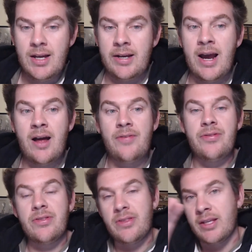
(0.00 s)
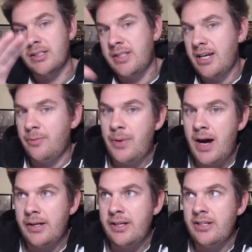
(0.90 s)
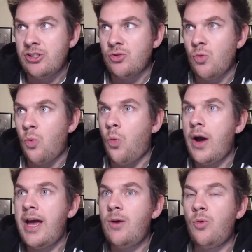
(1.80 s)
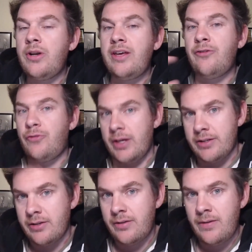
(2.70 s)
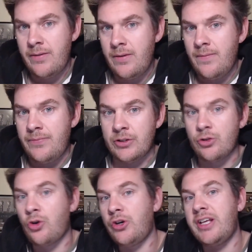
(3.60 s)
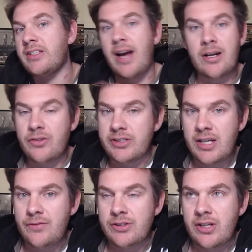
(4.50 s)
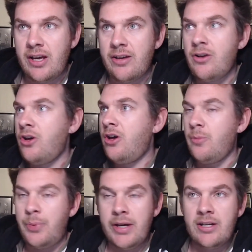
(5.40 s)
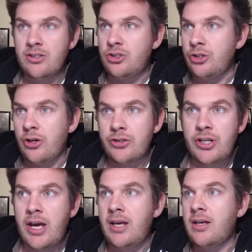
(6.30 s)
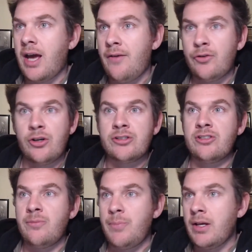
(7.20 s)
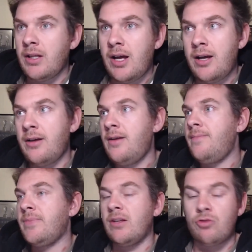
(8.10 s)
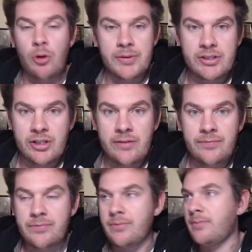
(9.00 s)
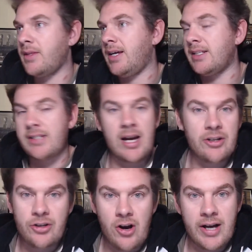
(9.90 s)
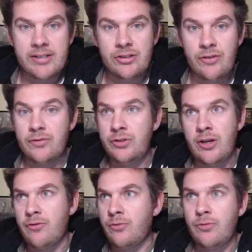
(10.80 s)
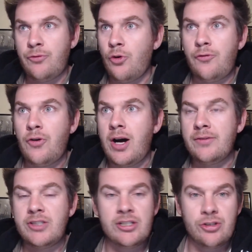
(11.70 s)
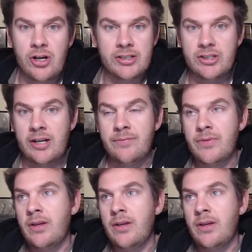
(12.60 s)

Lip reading: Now, the second part is where would he fit? There's already a ton of receivers there. Pickens, Deontay, Calvin Austin, Miller, Robinson, a ton of guys. You have four, five, six guys there.